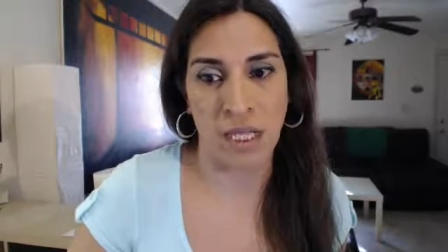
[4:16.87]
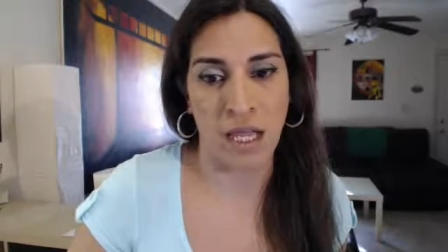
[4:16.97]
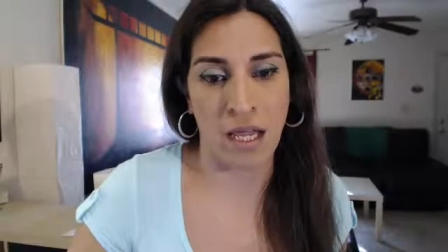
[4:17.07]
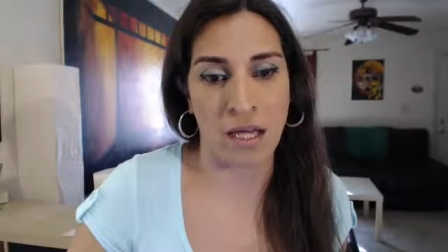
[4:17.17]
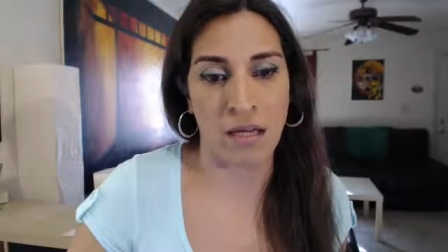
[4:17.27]

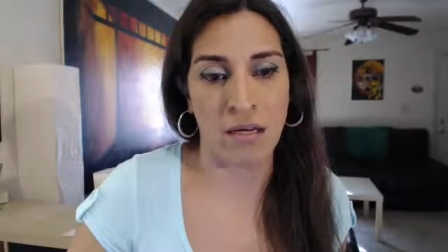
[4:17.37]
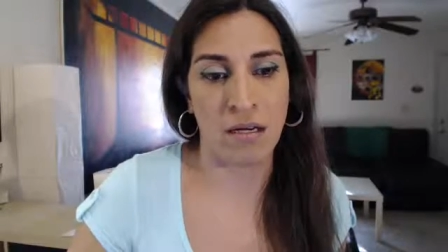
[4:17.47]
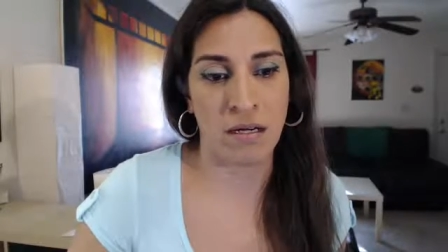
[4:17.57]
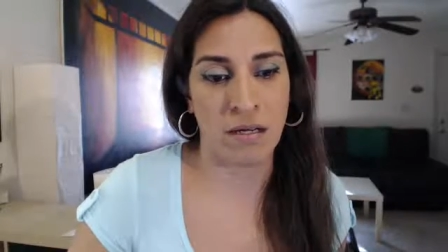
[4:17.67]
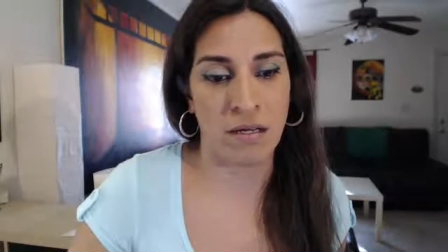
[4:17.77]
And
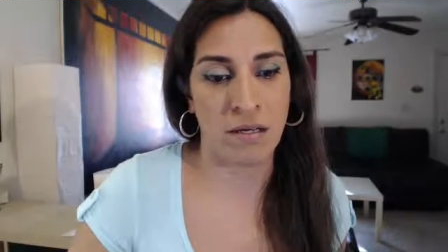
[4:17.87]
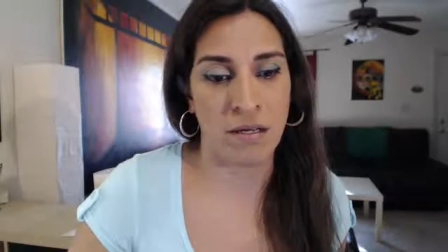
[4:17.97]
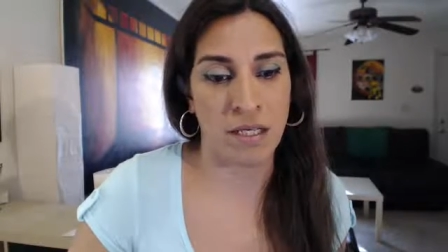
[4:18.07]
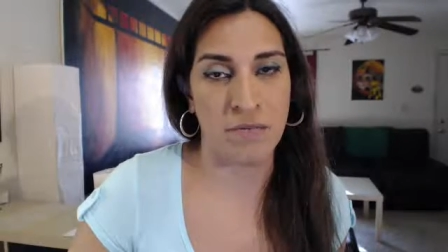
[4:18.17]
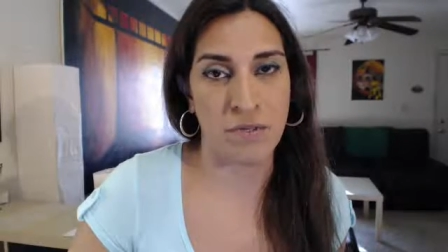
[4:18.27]
uh,
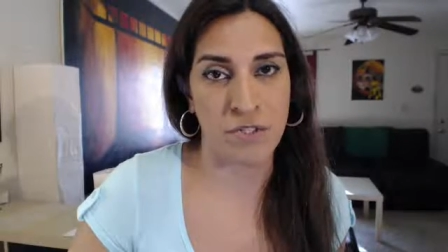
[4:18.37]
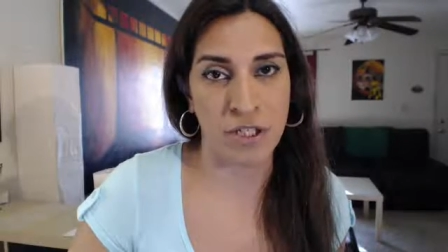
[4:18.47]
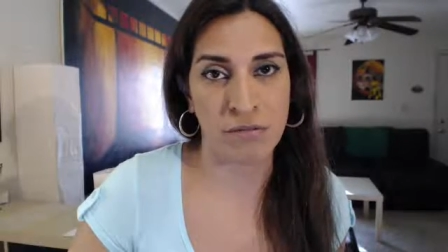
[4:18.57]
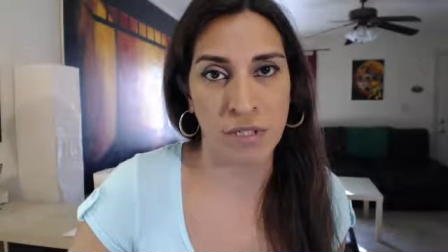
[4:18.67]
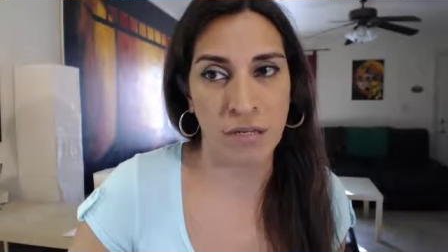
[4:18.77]
if your
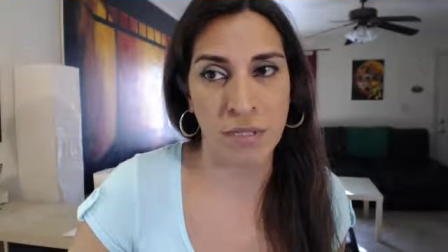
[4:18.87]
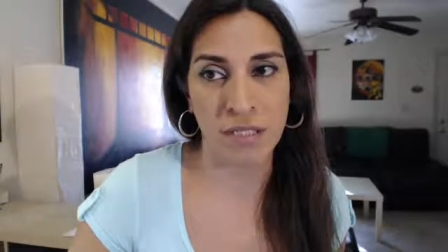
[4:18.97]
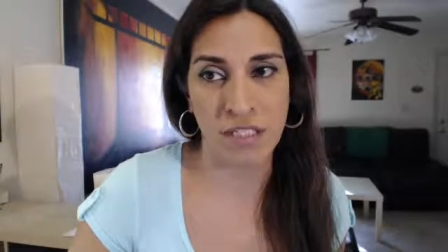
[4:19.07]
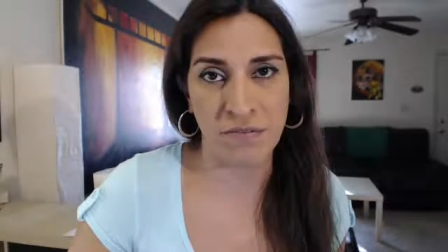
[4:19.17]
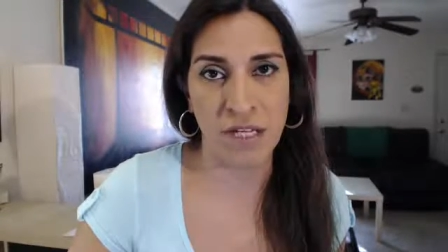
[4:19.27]
children are
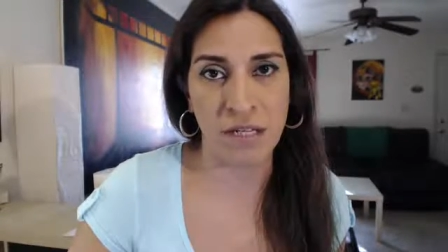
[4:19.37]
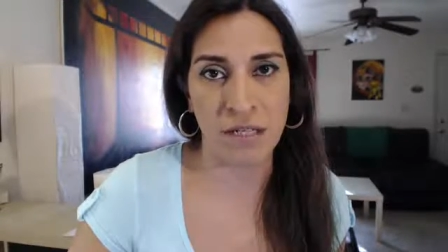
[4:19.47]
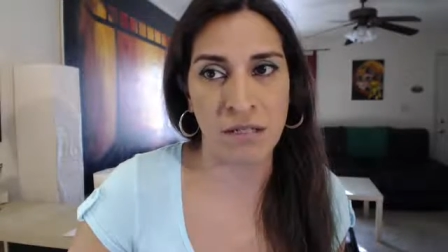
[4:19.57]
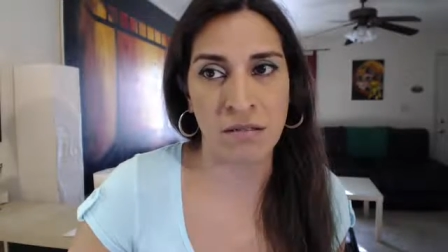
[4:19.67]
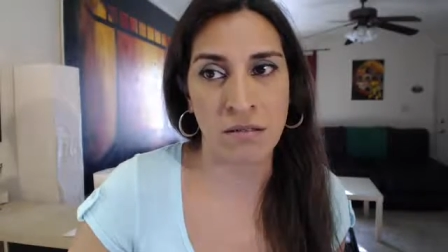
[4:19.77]
being
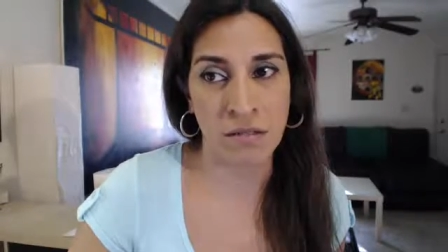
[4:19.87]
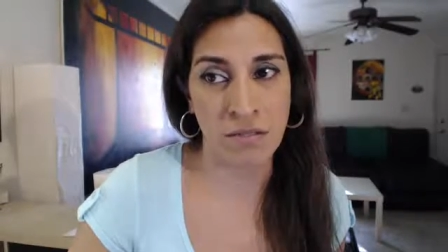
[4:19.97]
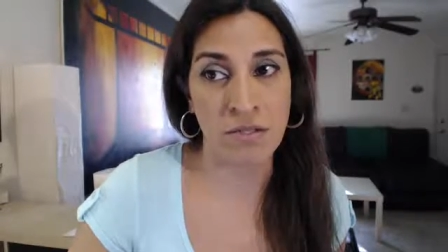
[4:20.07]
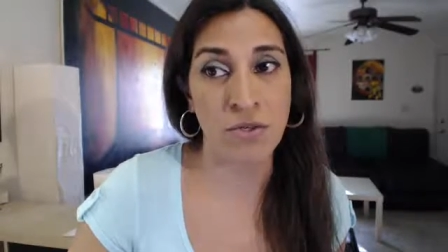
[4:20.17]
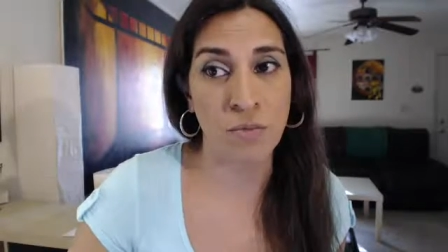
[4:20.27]
deviated,
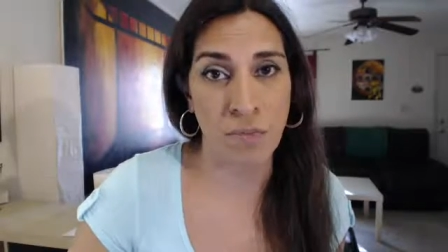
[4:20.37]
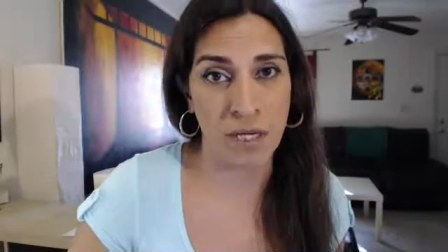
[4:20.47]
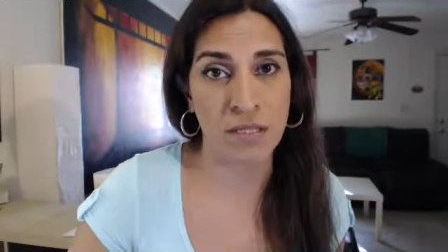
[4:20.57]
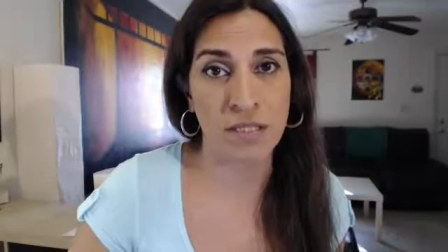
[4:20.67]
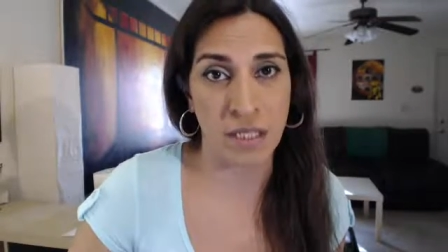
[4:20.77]
you
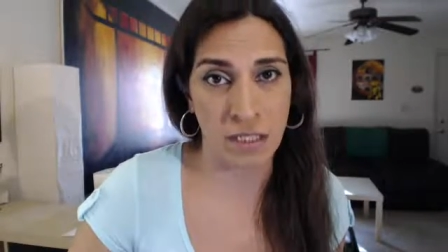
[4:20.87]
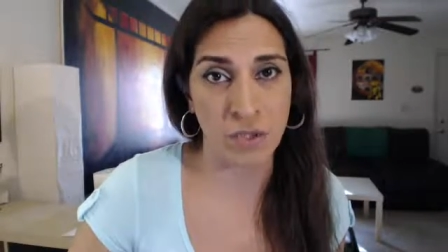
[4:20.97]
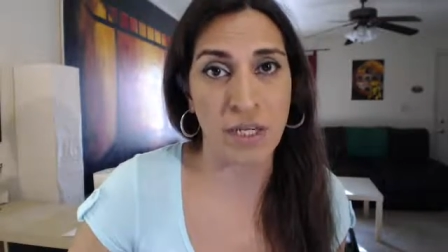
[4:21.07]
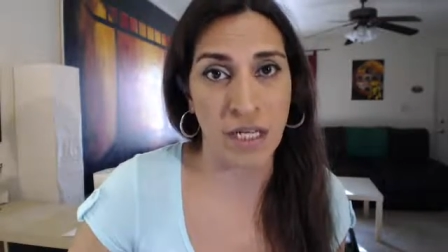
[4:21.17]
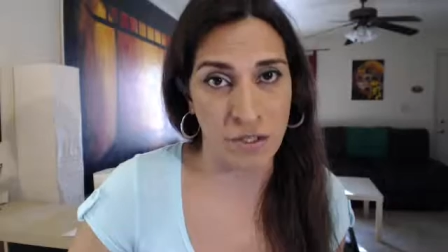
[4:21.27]
better start
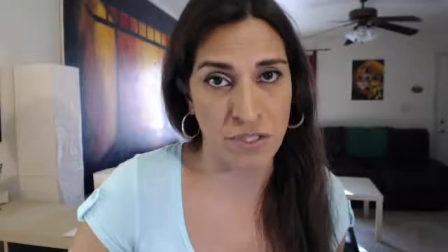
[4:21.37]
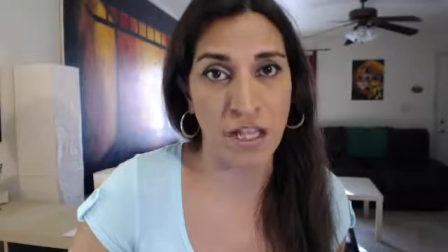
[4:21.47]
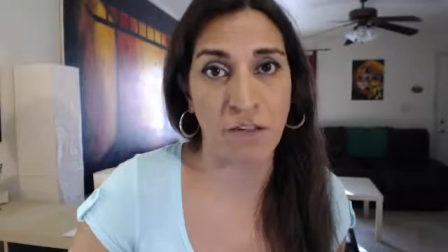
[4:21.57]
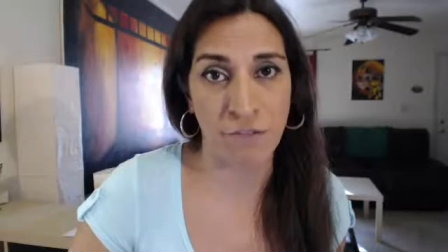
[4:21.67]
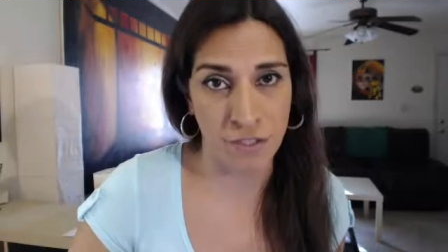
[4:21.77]
looking at
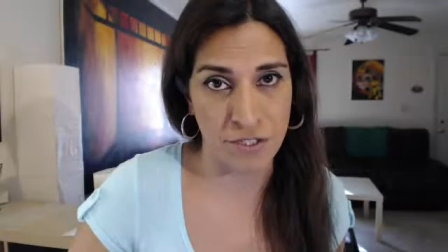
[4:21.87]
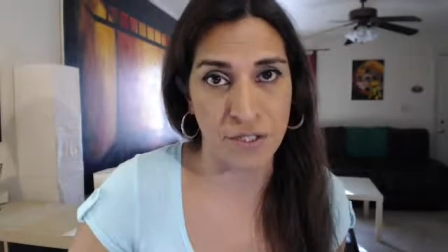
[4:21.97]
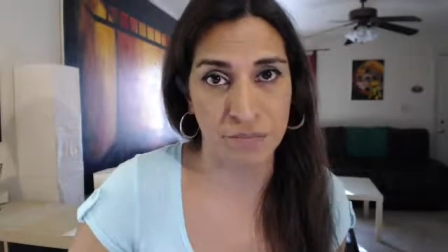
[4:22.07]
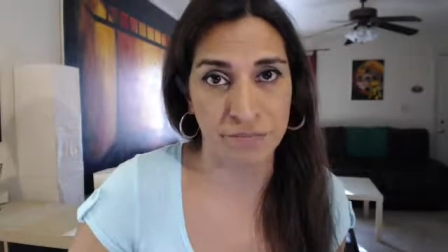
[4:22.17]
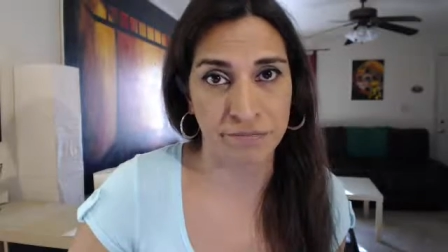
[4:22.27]
yourself first.